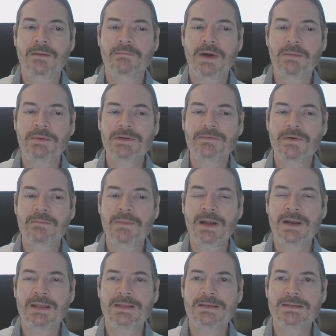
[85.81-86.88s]
Published for
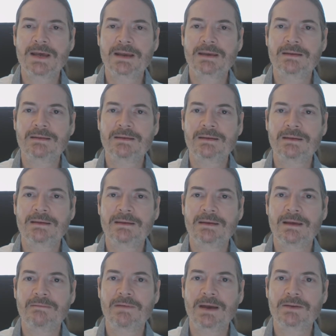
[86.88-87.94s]
Monday the 2nd
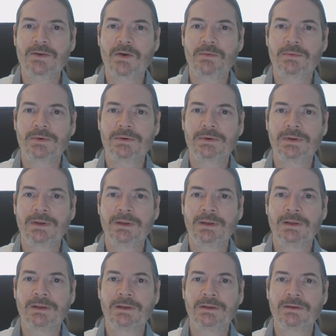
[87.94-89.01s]
of October
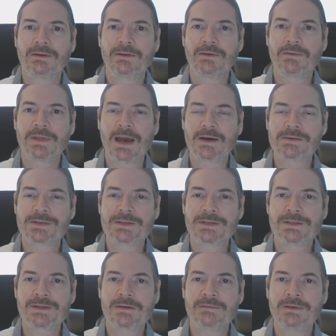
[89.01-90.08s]

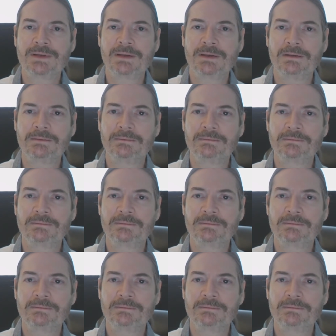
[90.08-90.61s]
2017.